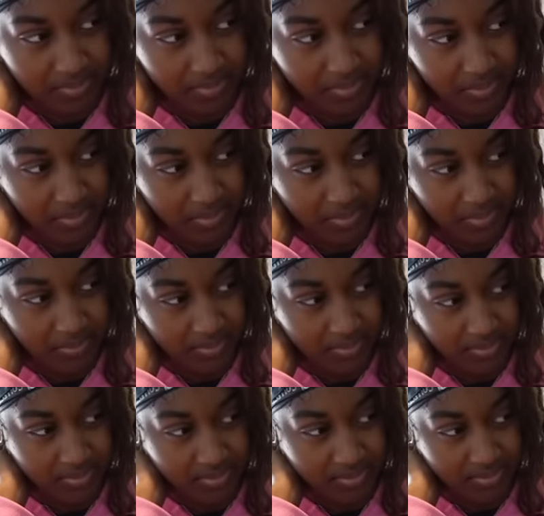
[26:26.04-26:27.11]

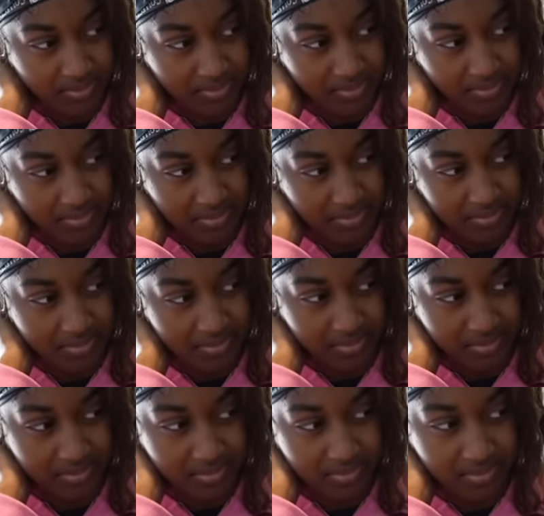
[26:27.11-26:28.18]

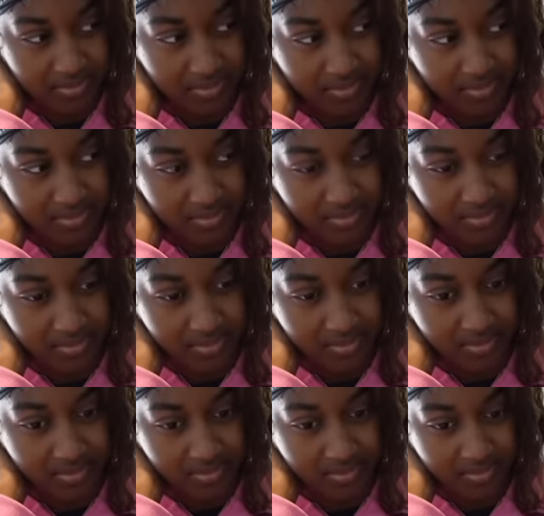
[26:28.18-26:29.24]

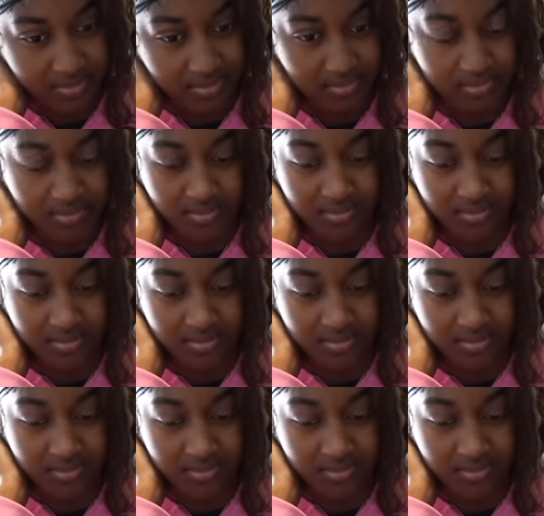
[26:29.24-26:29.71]
No words are spoken by the person on screen.